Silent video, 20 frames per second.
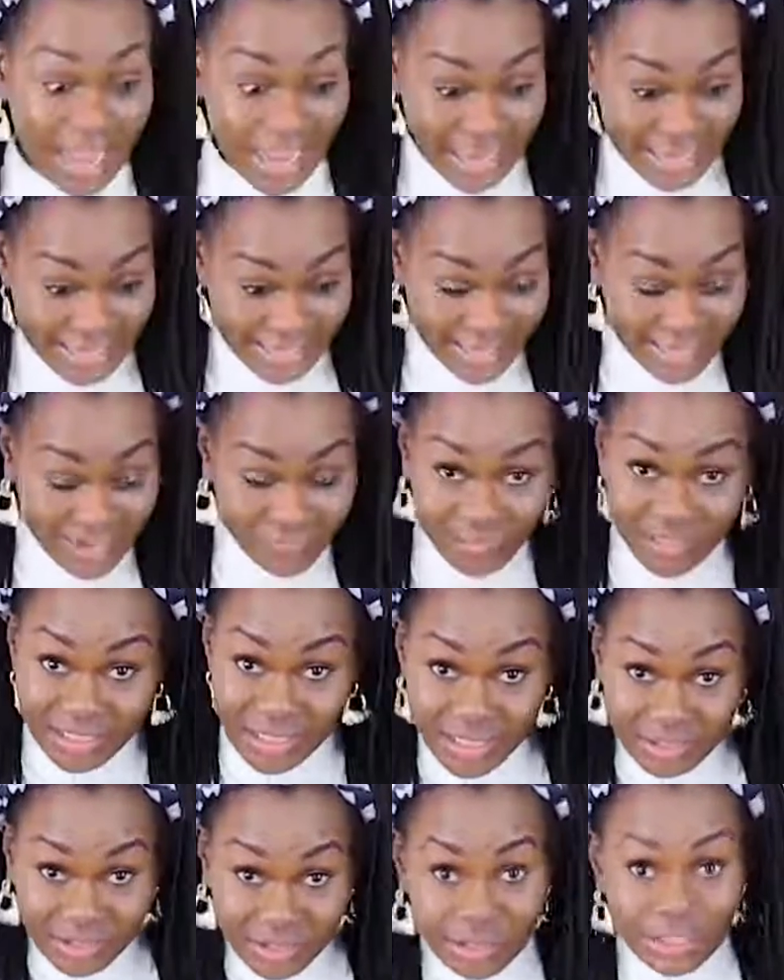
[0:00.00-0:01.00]
I haven't
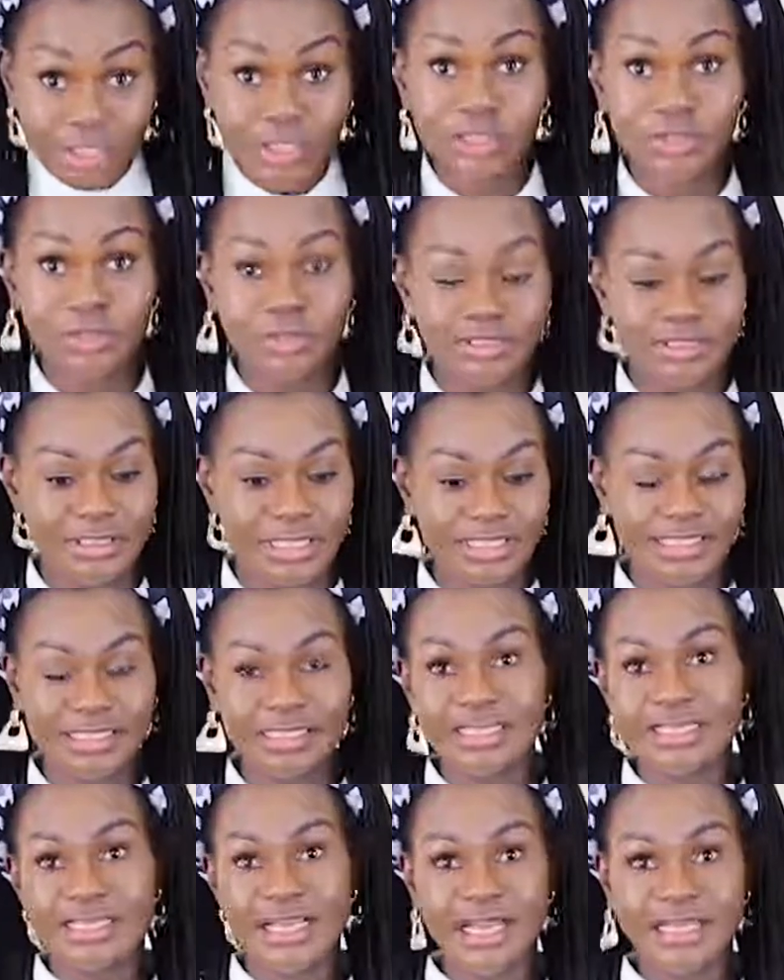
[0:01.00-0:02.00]
actually looked at
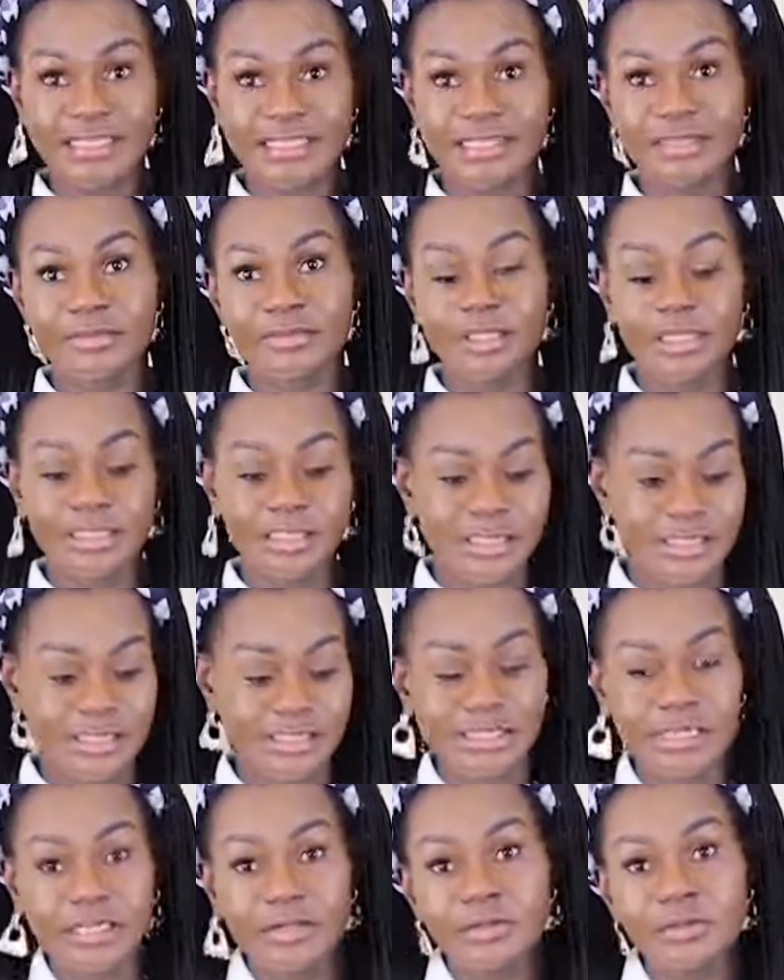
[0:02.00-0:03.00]
this item in
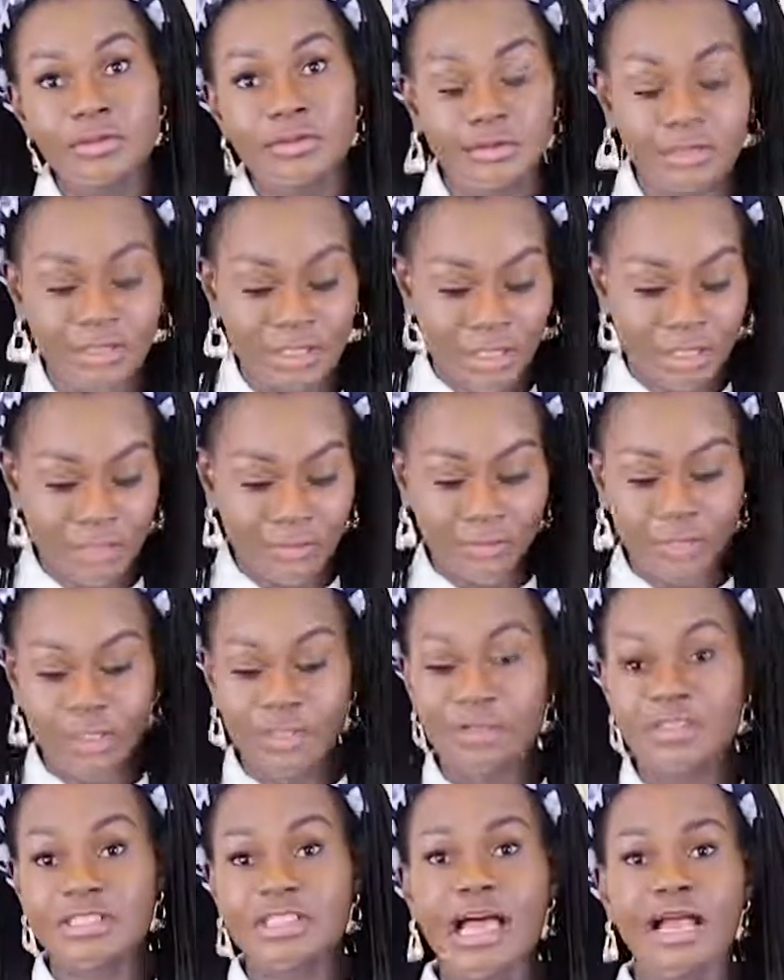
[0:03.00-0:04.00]
detail
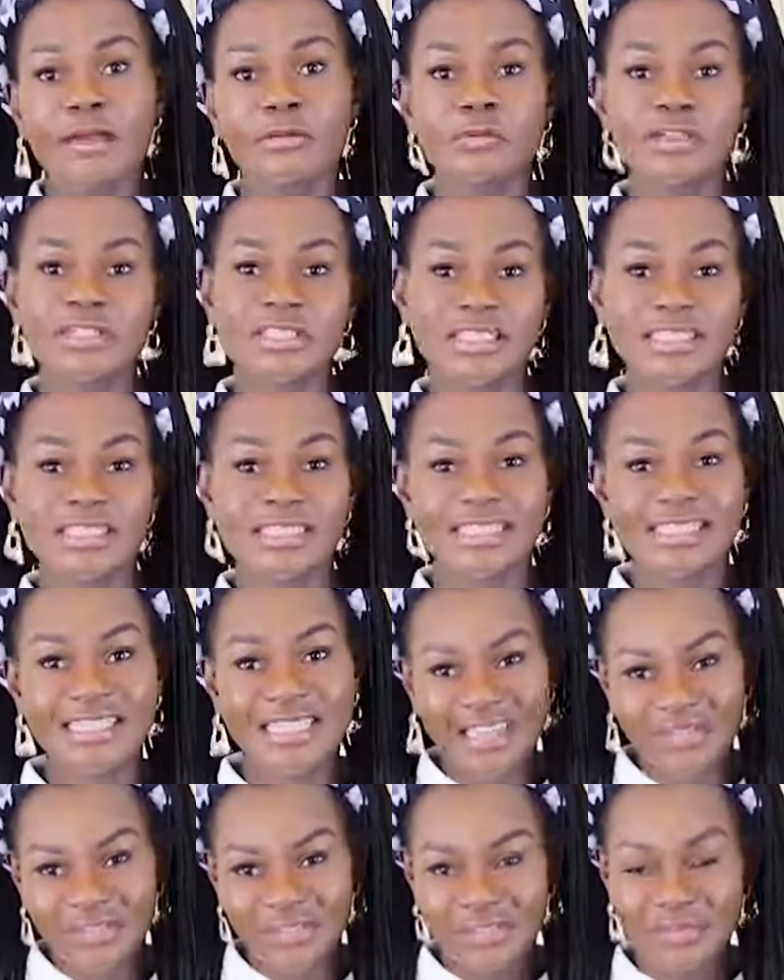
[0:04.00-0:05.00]
because I wanted to
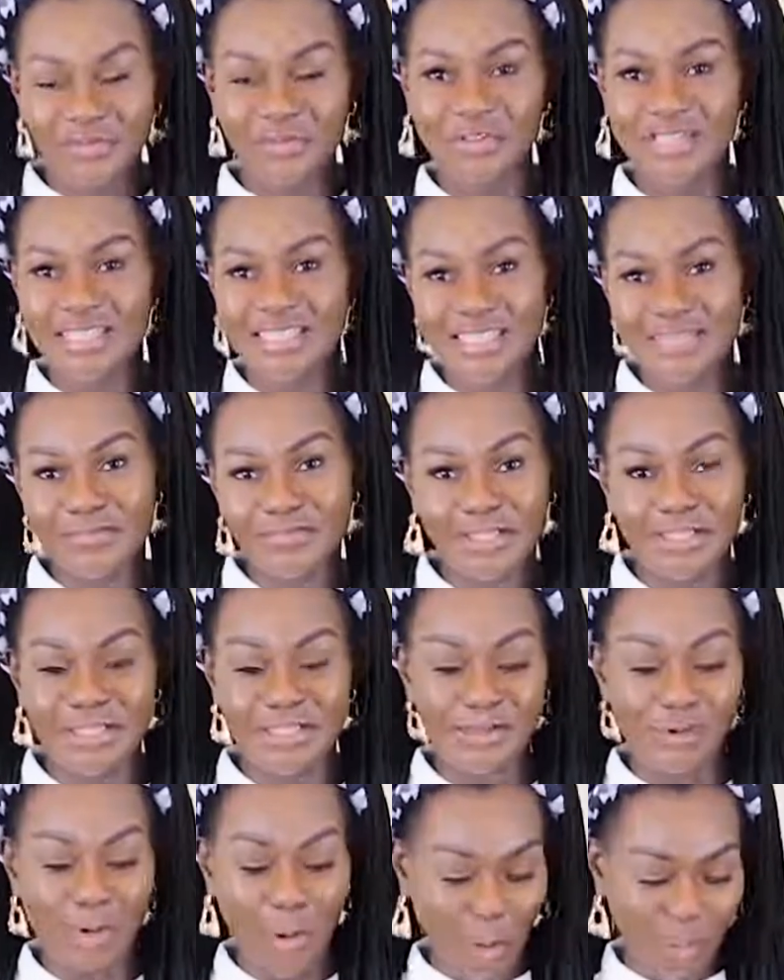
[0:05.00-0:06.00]
save it for this
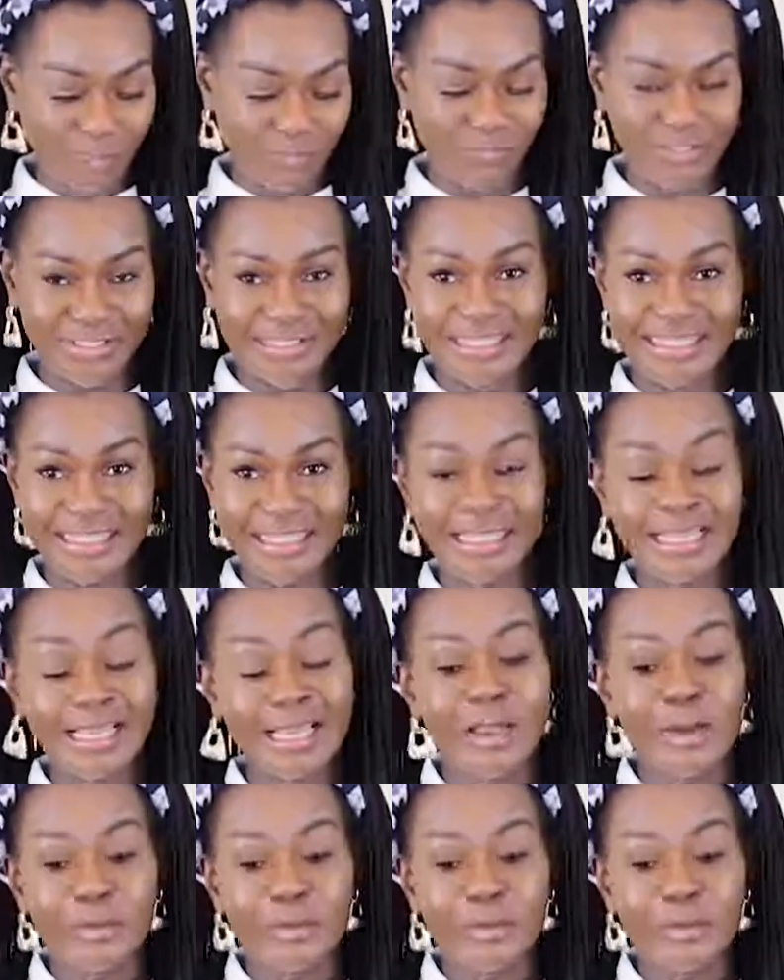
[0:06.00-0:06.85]
video, obviously.